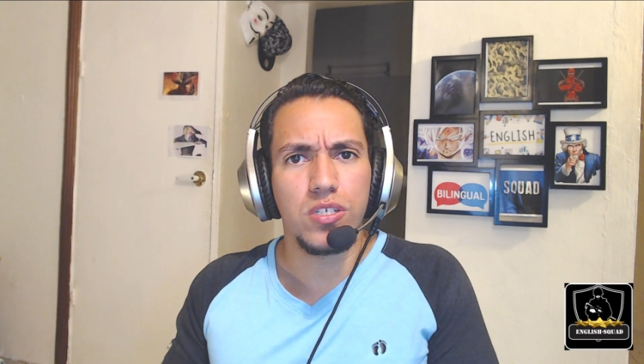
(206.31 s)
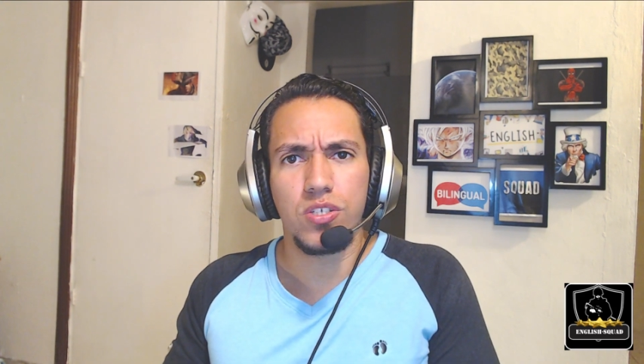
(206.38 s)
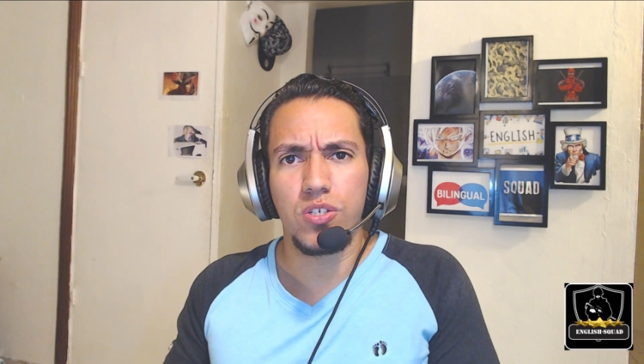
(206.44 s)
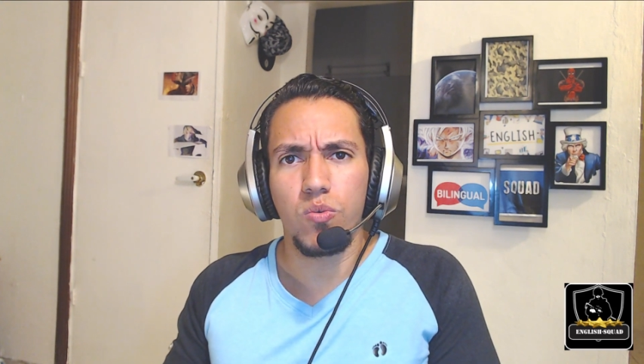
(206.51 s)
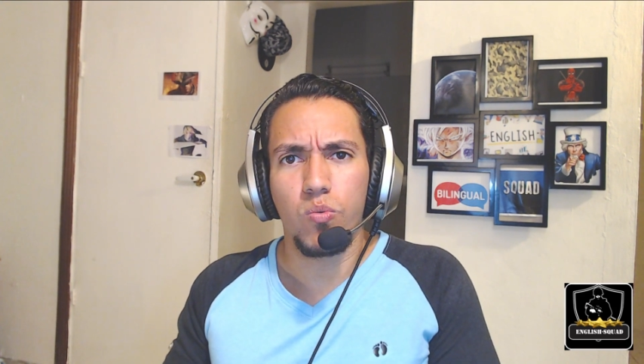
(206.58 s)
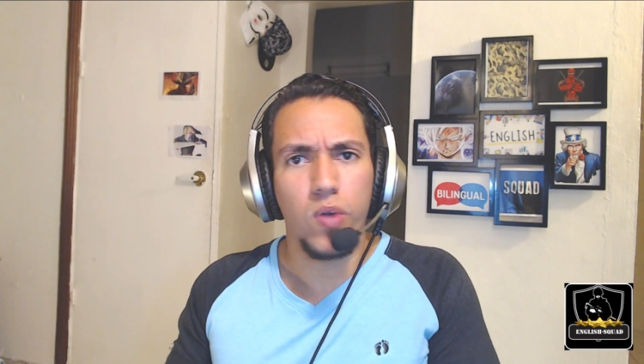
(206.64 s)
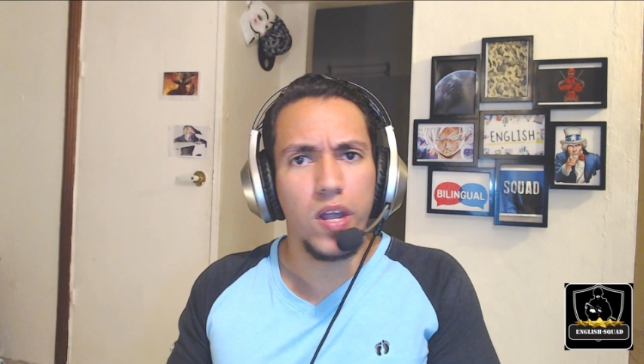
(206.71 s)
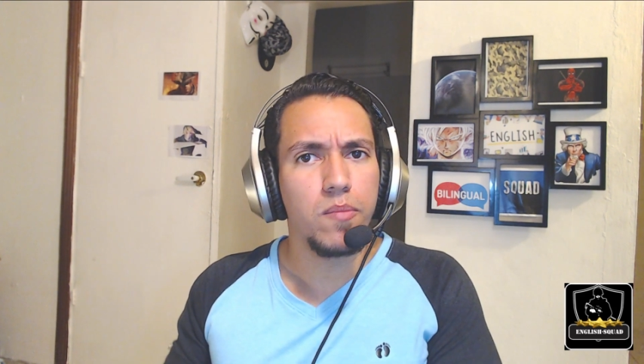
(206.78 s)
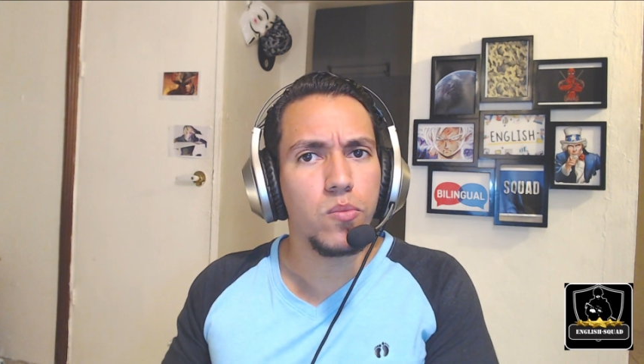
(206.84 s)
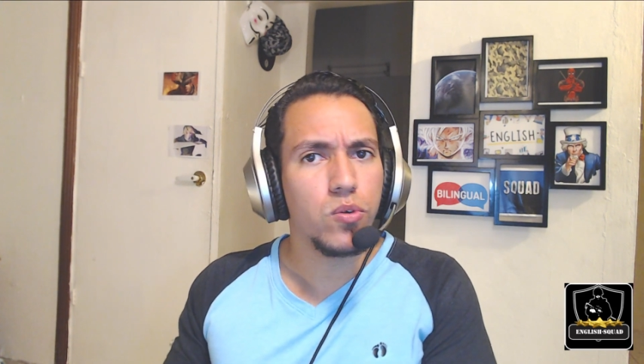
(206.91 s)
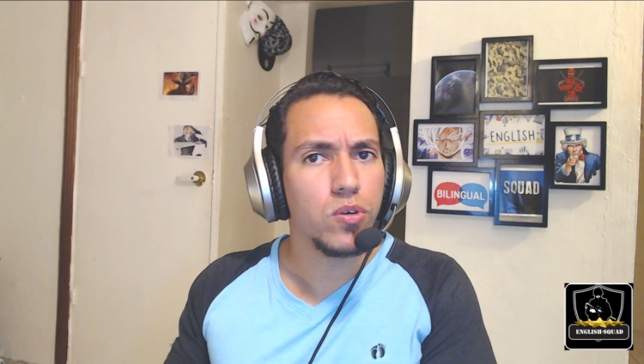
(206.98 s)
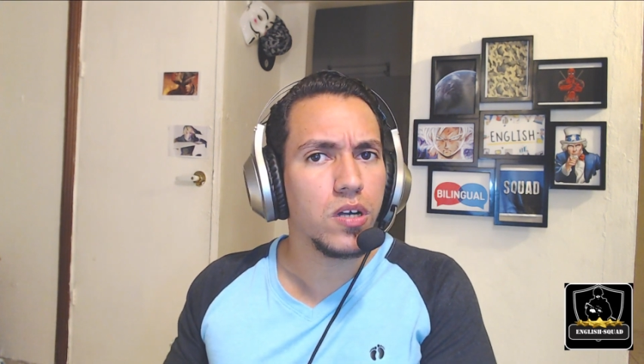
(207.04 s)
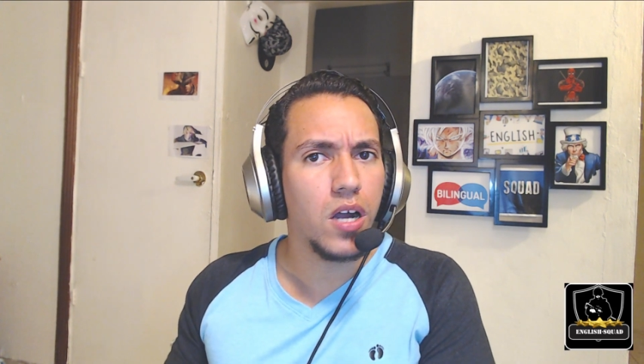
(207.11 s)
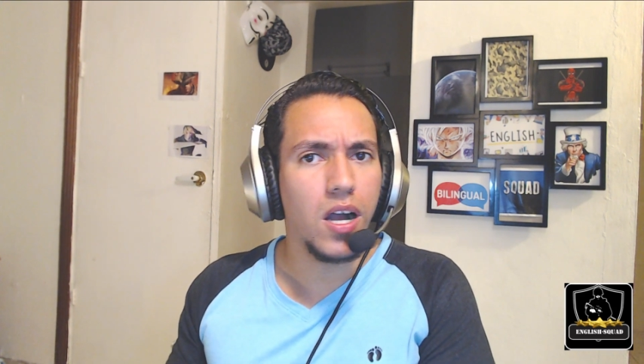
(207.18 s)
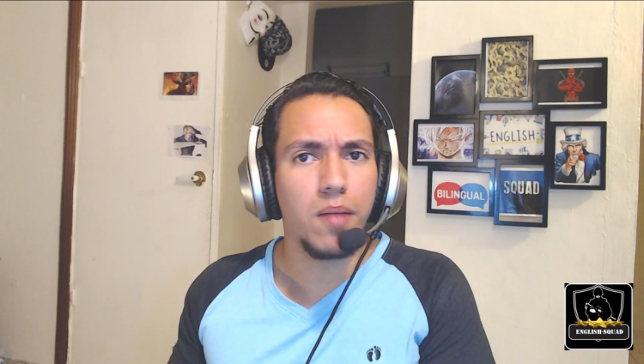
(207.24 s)
is way
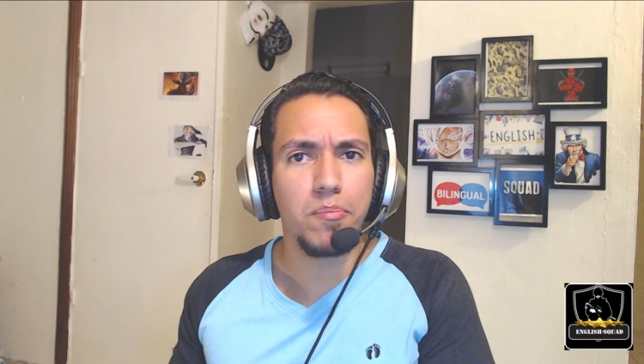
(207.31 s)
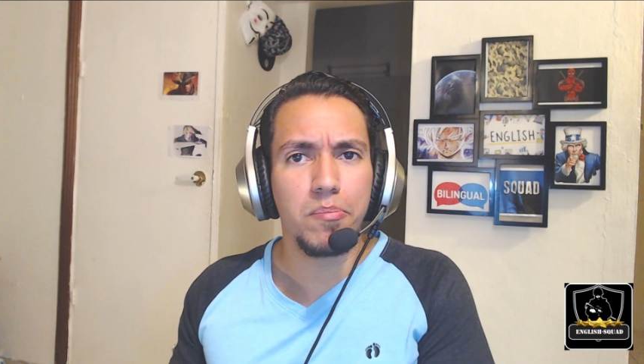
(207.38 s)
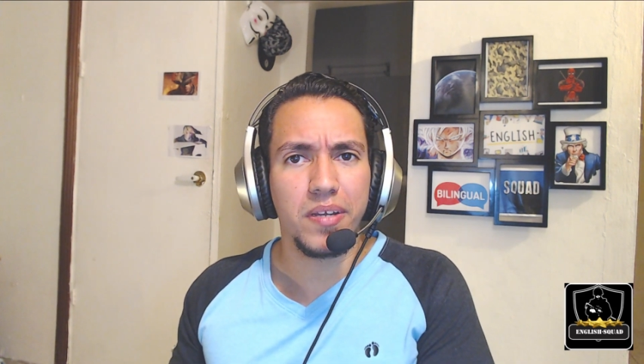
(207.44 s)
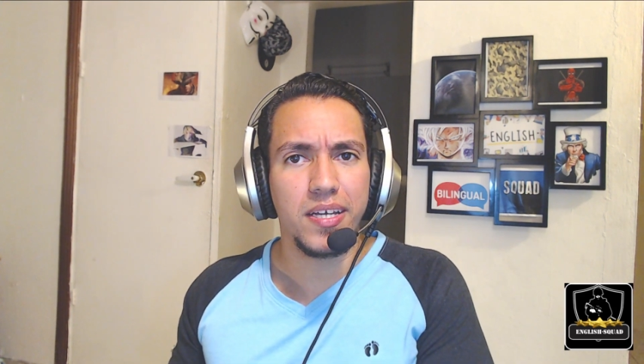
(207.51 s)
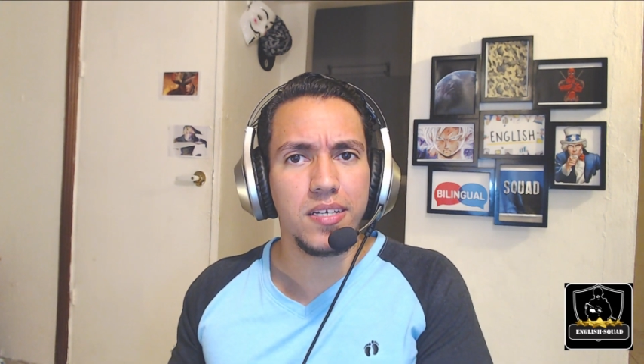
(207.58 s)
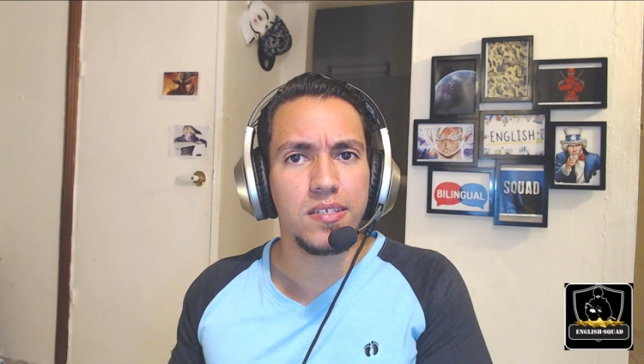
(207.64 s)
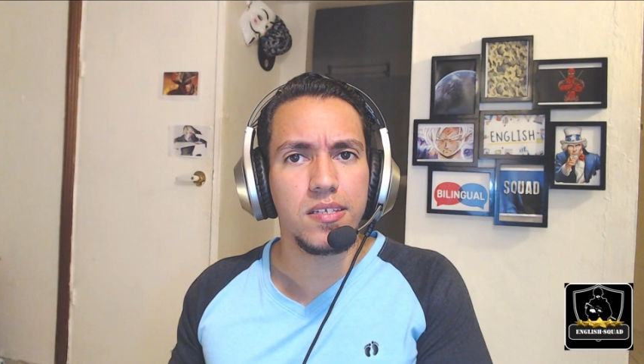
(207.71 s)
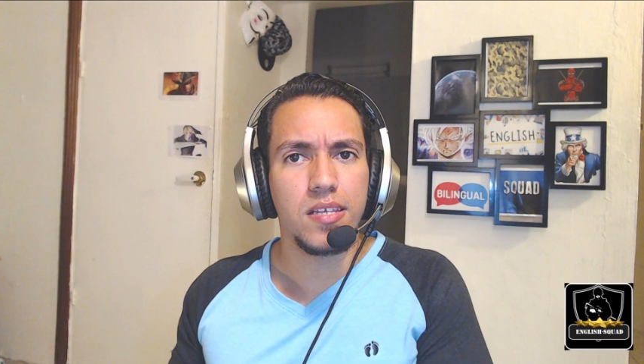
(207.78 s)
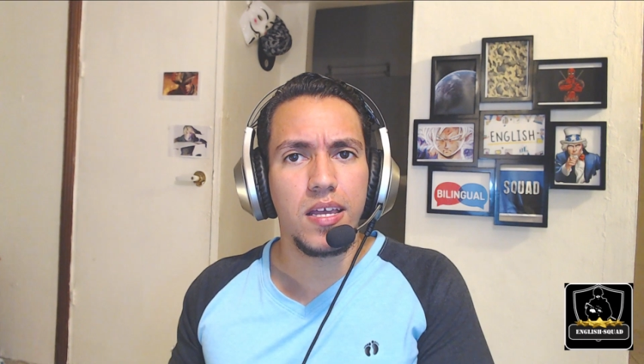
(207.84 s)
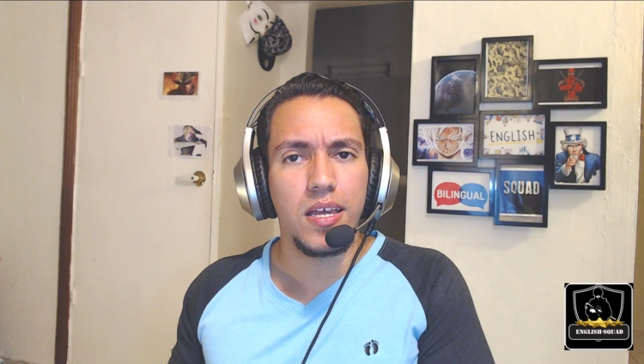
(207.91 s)
more complex